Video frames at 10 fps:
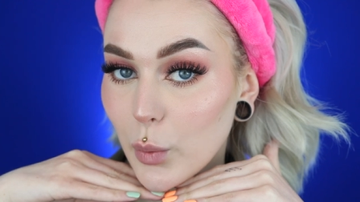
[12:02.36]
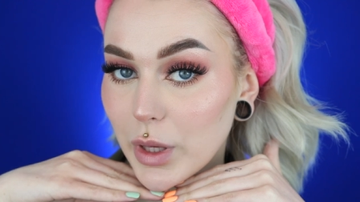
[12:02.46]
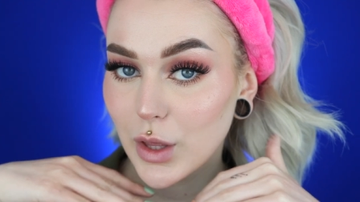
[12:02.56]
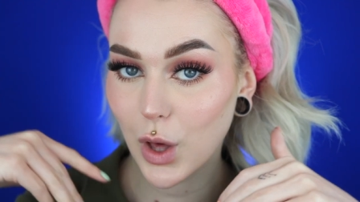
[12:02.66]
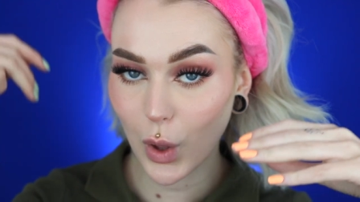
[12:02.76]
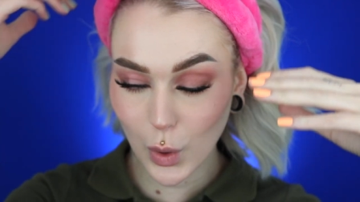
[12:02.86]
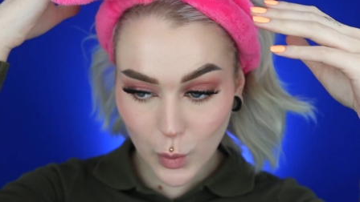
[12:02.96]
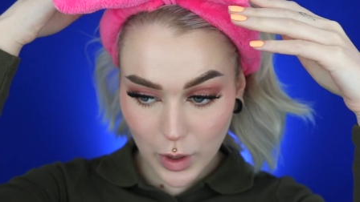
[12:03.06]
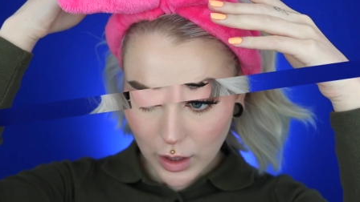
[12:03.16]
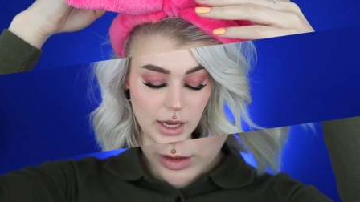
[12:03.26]
we
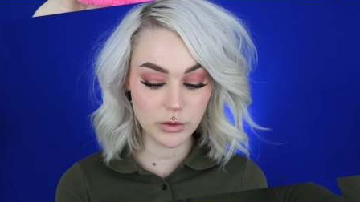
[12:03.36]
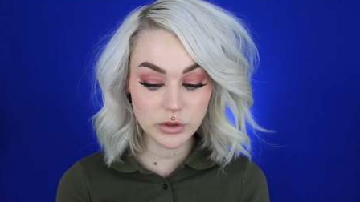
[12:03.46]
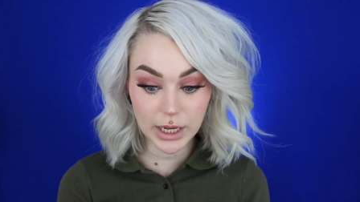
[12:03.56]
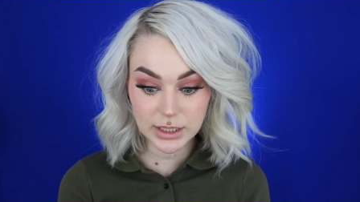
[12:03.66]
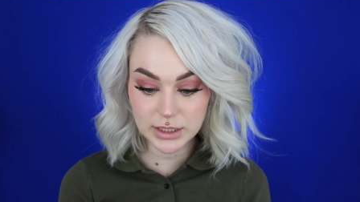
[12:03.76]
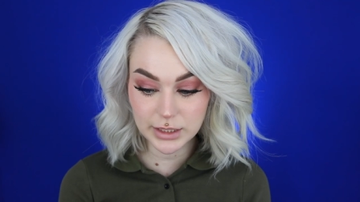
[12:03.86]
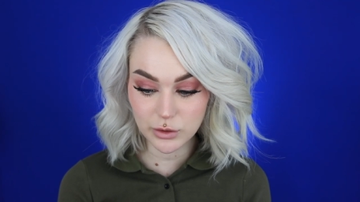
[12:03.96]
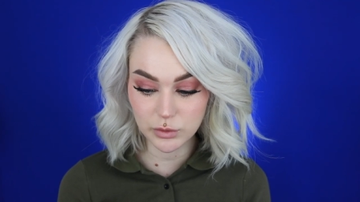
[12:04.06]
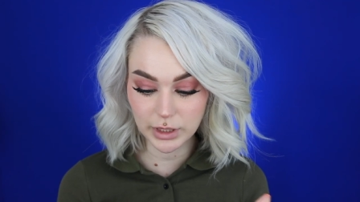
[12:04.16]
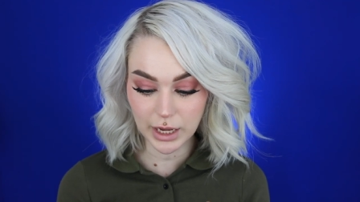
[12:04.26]
go. I actually
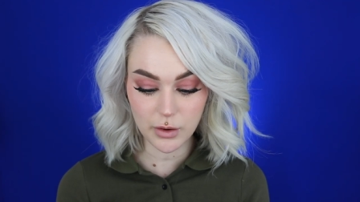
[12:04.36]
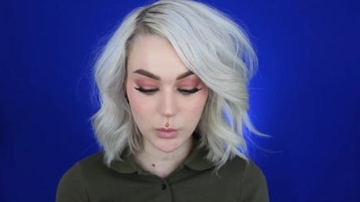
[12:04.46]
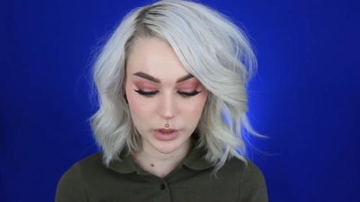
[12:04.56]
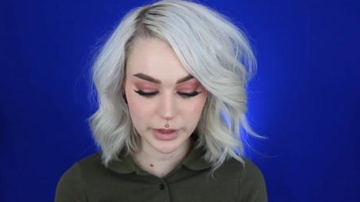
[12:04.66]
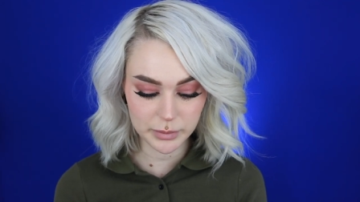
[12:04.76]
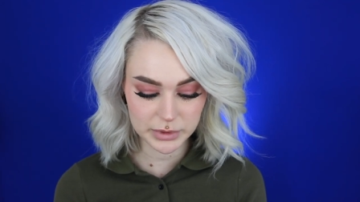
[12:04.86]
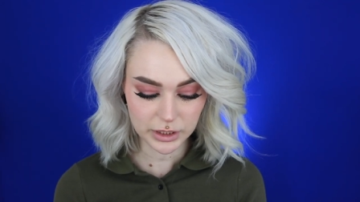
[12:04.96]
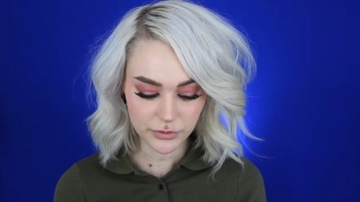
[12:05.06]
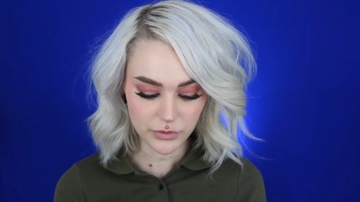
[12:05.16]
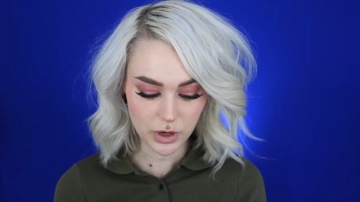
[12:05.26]
only have one
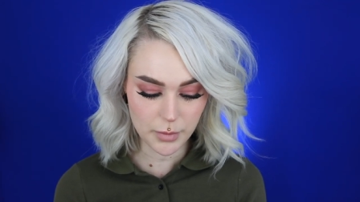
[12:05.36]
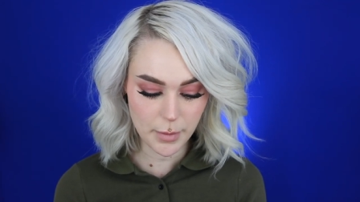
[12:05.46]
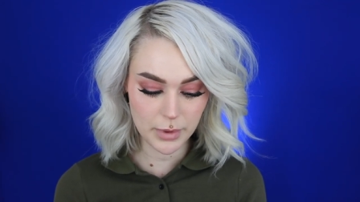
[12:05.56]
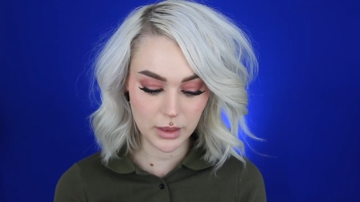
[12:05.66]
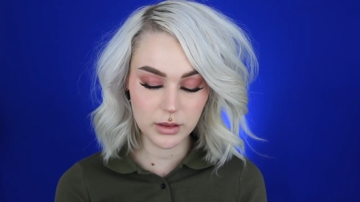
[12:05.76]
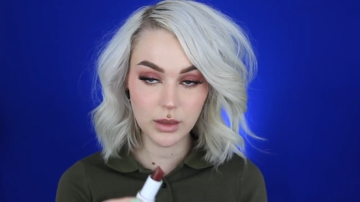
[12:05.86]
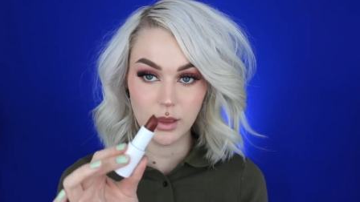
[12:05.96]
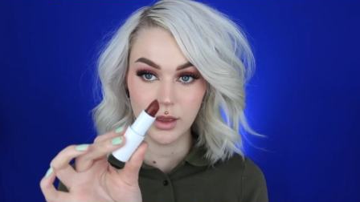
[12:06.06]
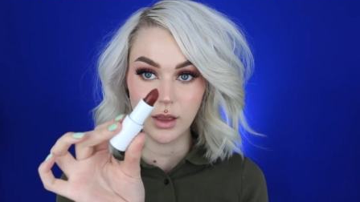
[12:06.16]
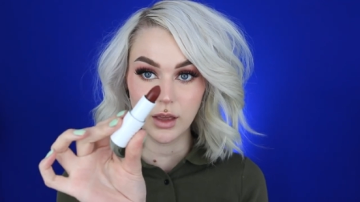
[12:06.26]
lipstick from Milk,
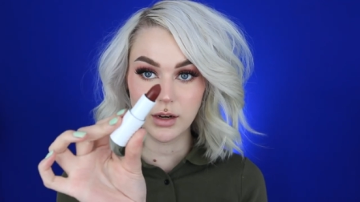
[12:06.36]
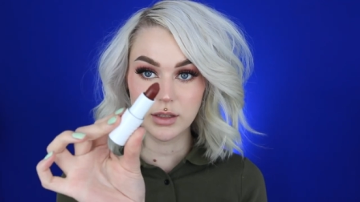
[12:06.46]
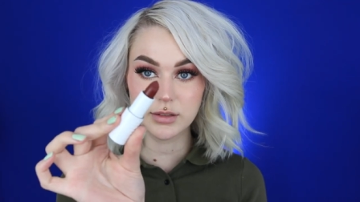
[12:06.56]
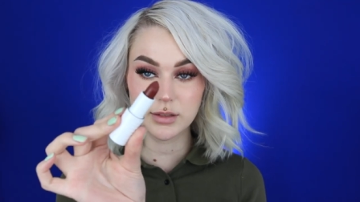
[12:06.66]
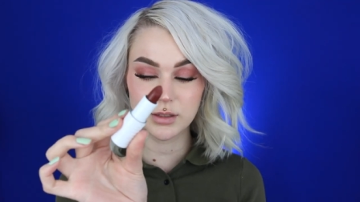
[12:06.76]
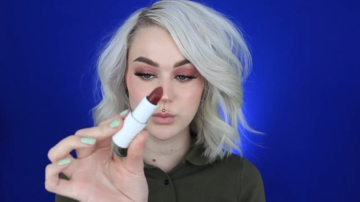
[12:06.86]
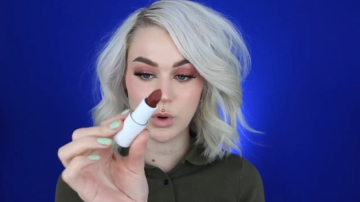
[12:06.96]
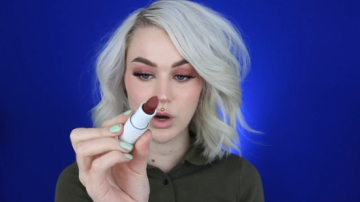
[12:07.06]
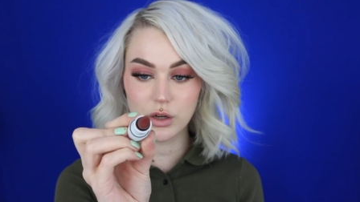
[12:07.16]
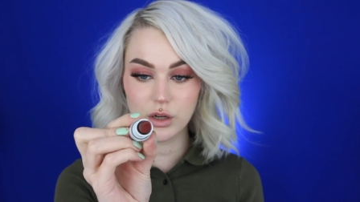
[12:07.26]
and it's this
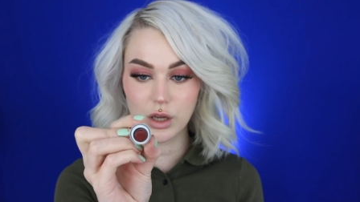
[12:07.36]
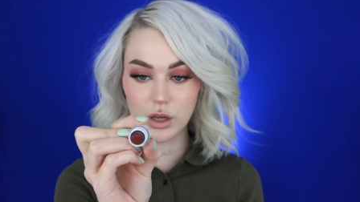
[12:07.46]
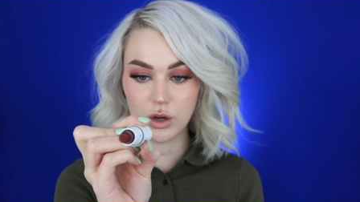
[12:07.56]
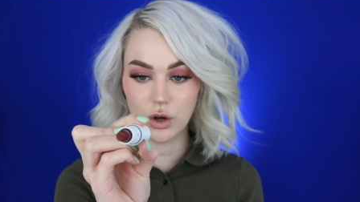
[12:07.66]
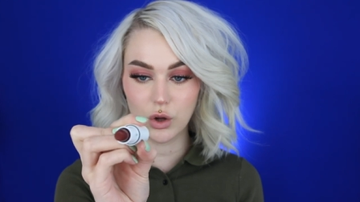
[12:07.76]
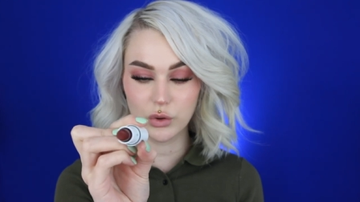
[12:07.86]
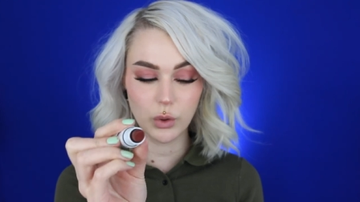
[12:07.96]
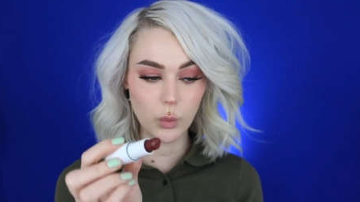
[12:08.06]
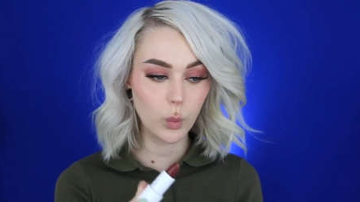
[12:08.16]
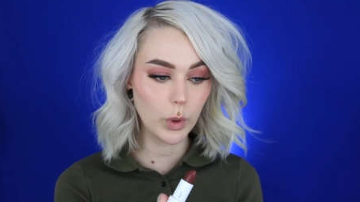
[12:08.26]
one
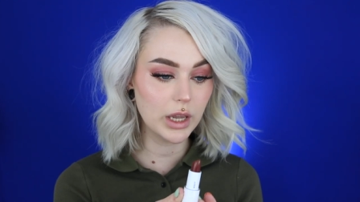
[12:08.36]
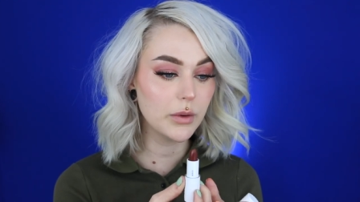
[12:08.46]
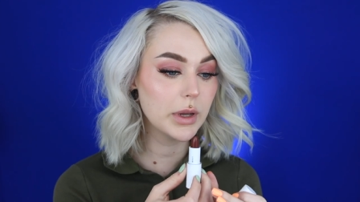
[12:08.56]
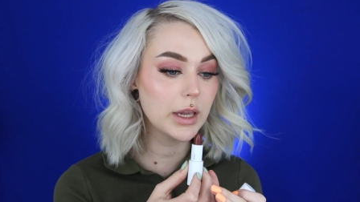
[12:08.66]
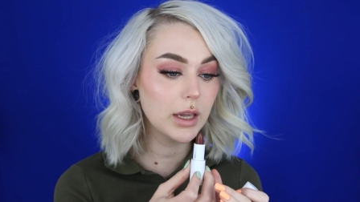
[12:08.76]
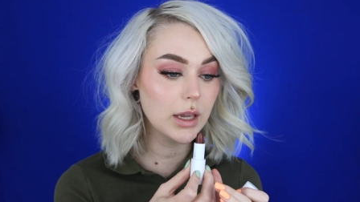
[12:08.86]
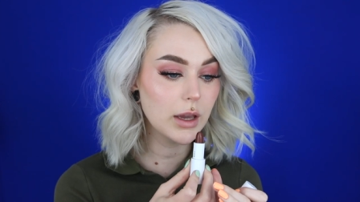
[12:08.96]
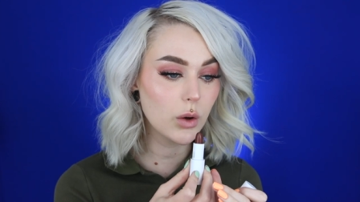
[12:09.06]
called Wavy,